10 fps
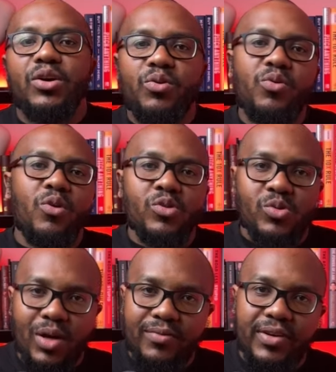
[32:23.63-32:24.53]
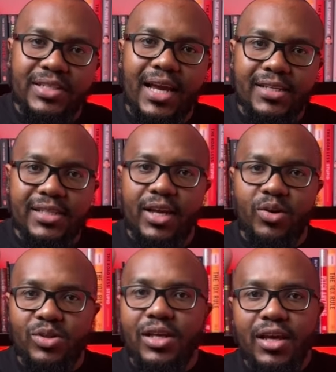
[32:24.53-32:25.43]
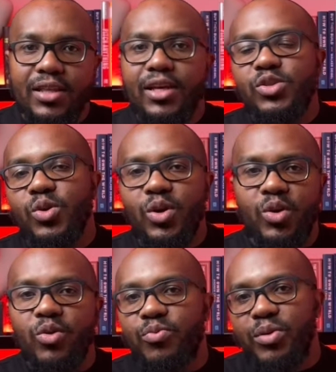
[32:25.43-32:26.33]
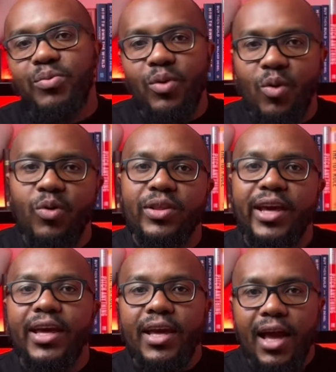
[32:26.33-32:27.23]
who also advertise there because they saw a lot of people go there